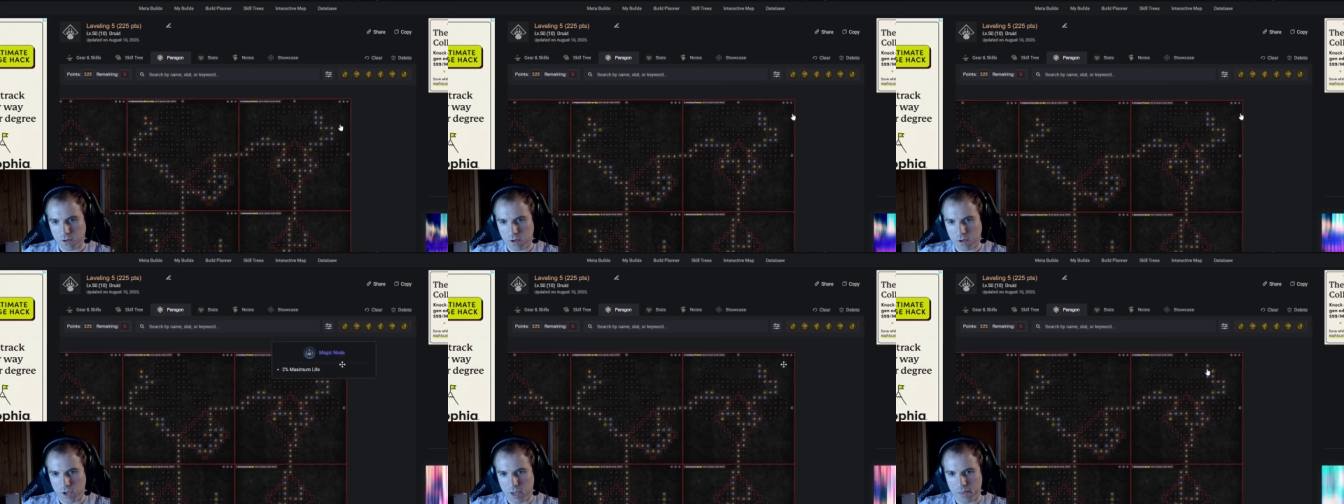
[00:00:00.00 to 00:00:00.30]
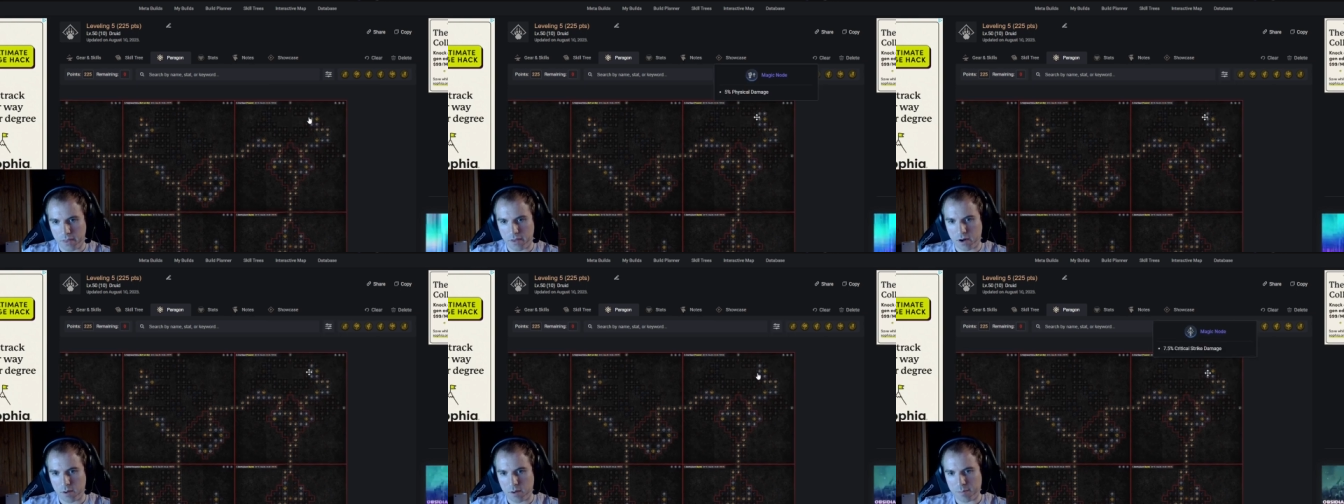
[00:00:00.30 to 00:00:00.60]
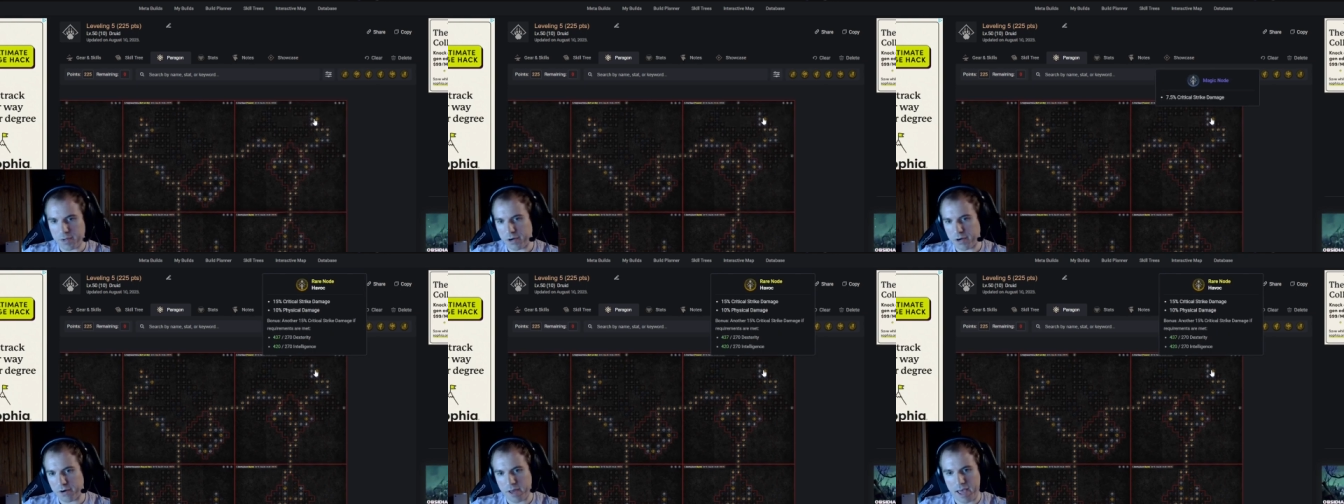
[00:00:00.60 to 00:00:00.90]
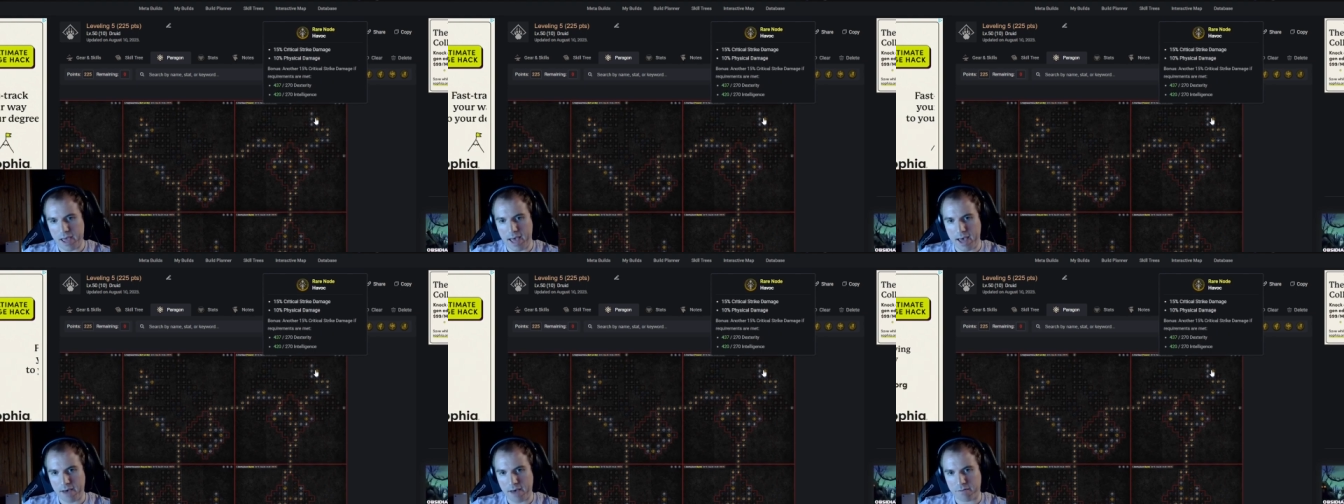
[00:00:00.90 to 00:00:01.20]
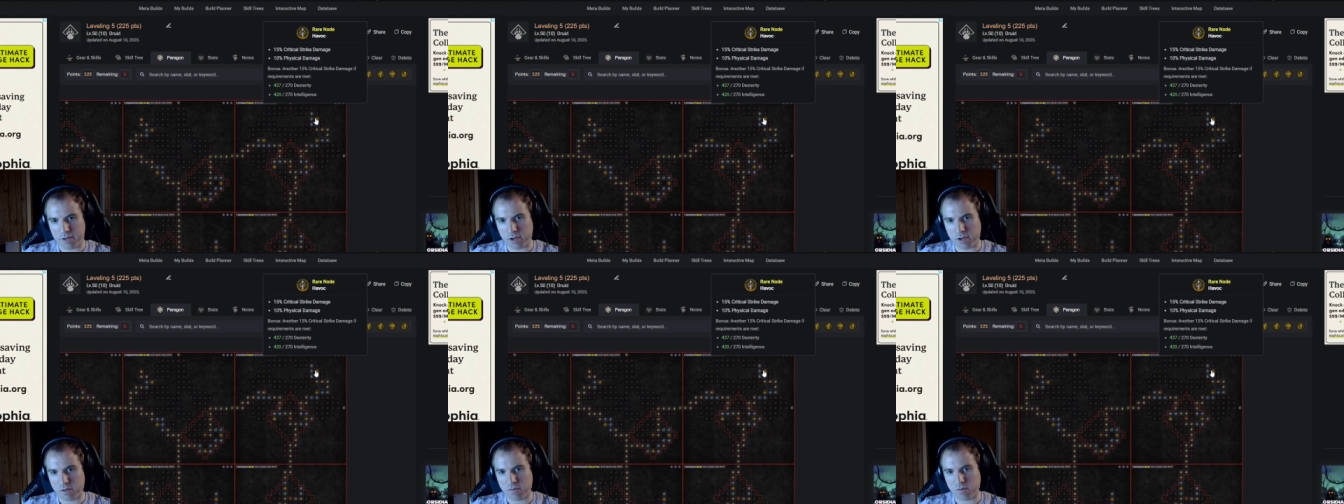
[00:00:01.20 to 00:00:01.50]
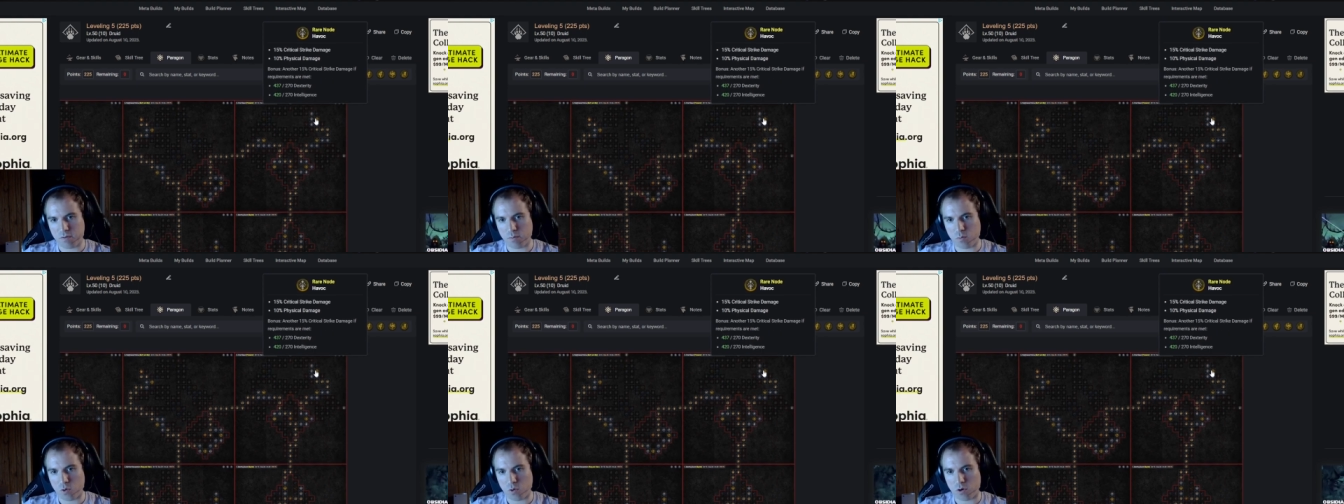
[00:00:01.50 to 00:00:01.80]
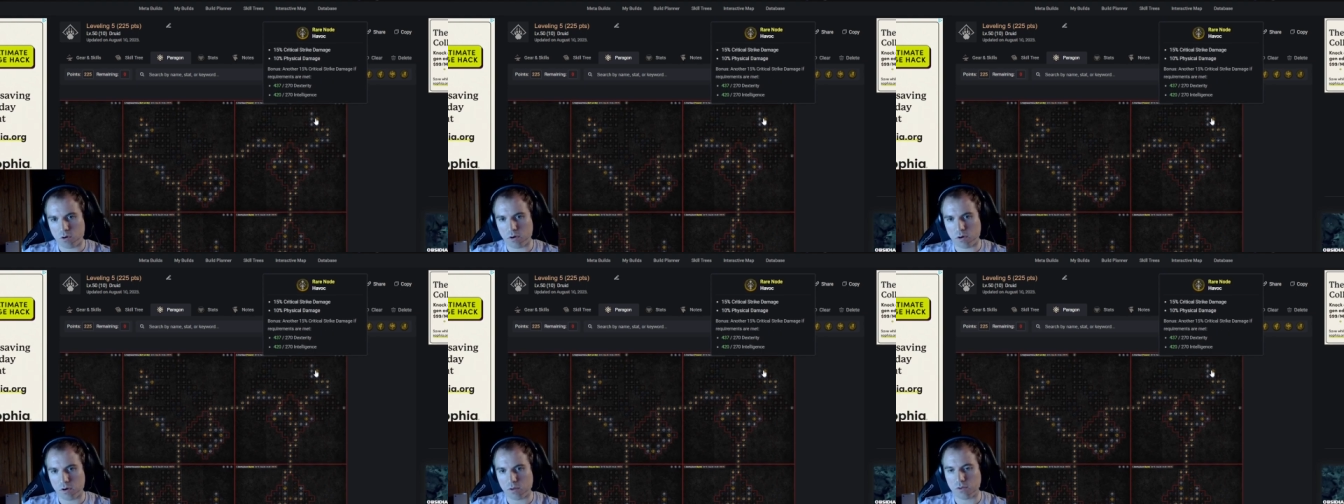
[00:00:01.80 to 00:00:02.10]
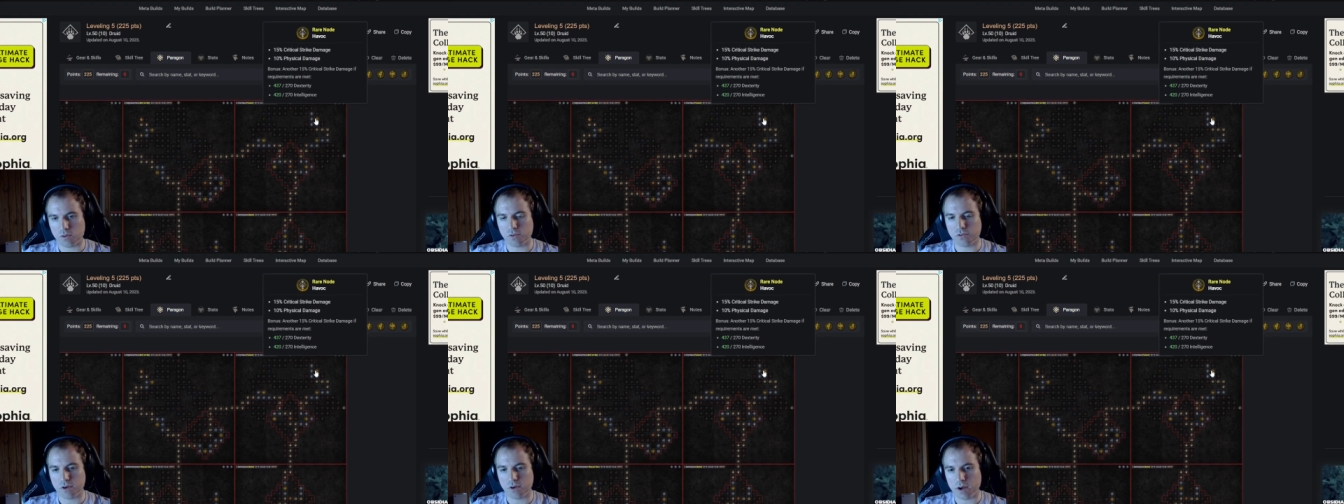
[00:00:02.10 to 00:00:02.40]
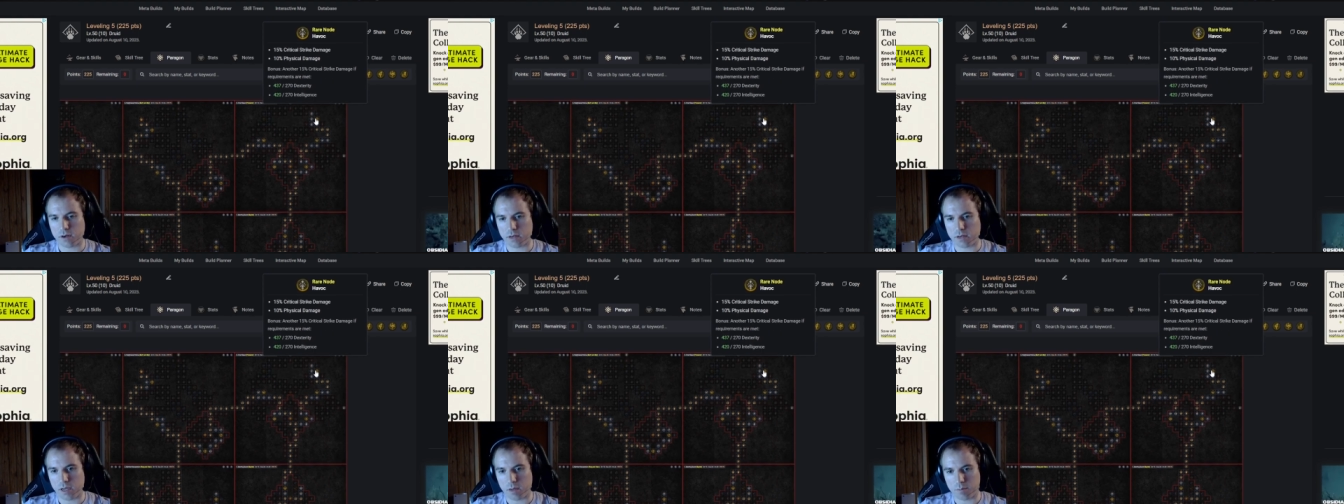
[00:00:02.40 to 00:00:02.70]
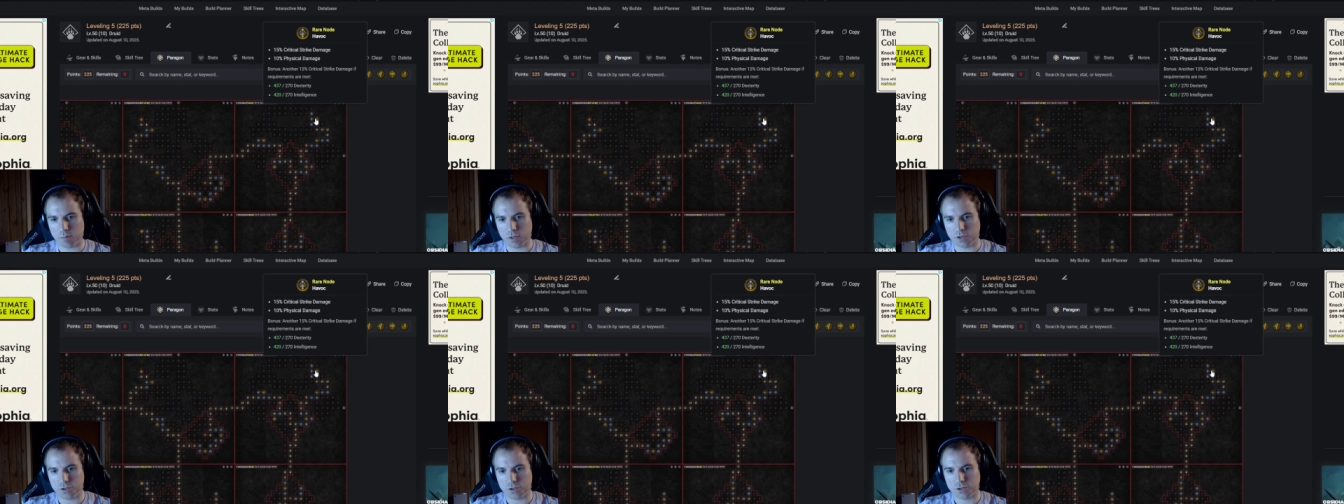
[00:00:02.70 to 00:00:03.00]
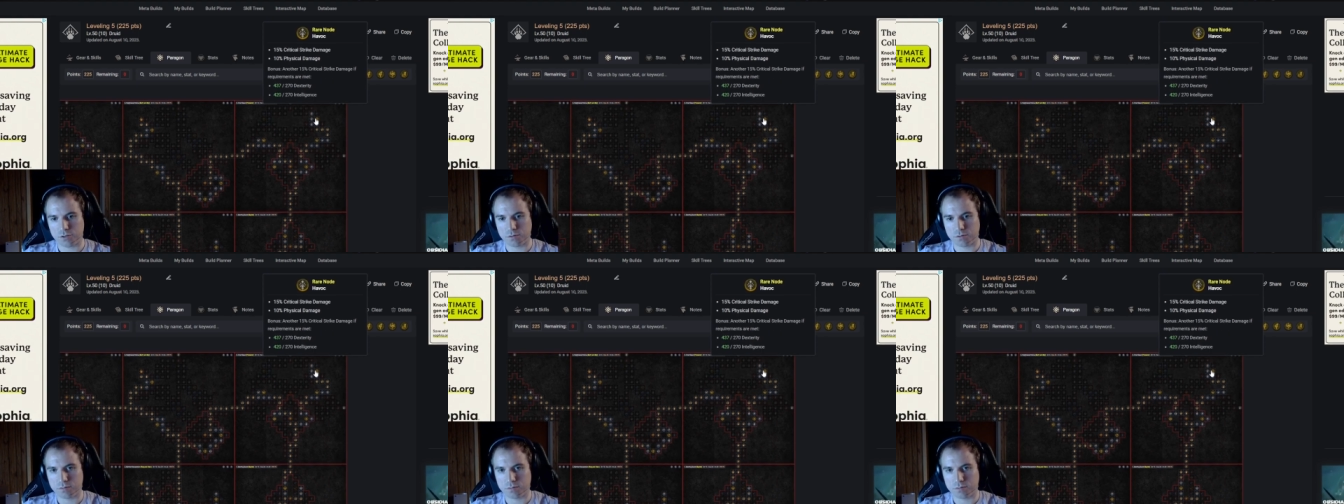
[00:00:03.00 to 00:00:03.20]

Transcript: and then up here to Havoc for more critical strike damage.